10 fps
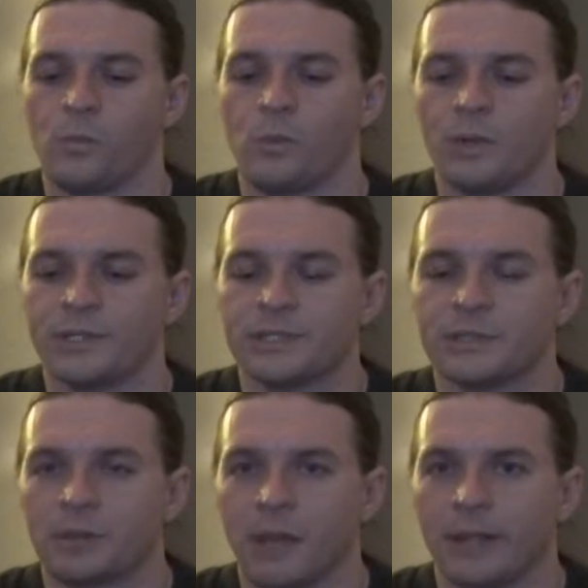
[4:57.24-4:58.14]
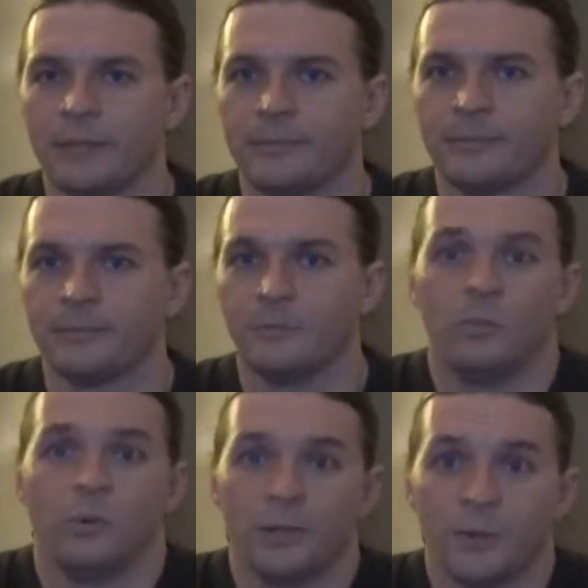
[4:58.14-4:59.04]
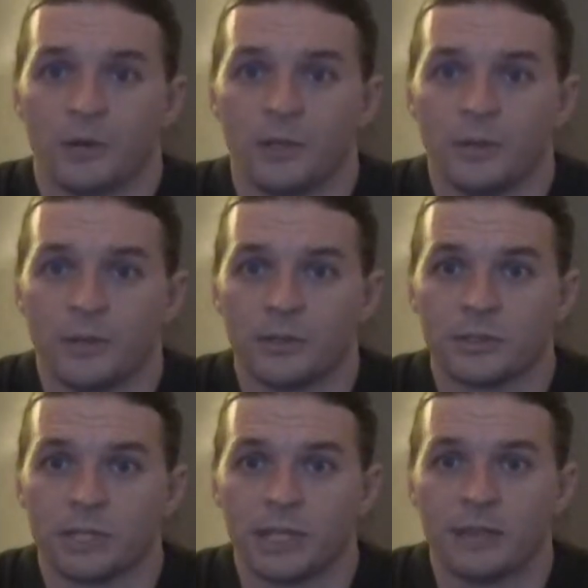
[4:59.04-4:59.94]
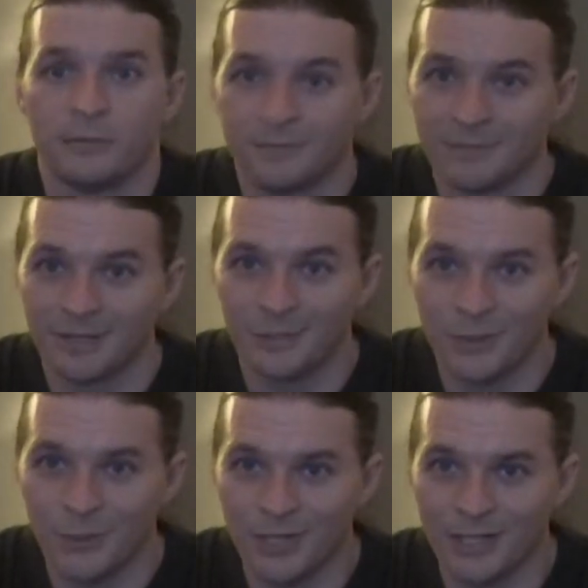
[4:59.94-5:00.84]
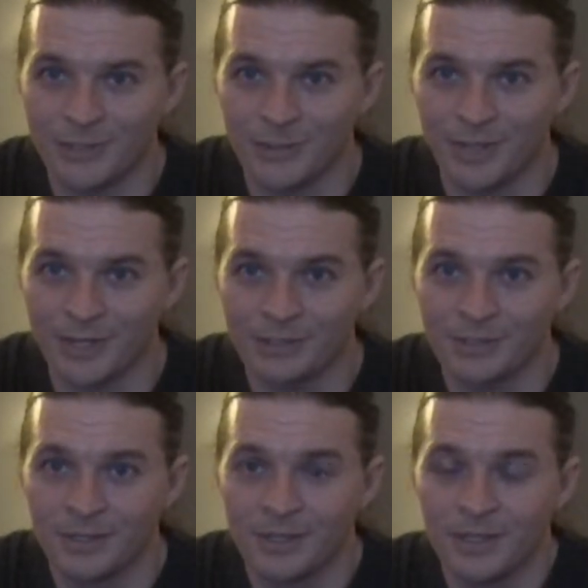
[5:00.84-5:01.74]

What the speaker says: what does this look like? Well, you already know what it looks like. because you know the Hasokatas,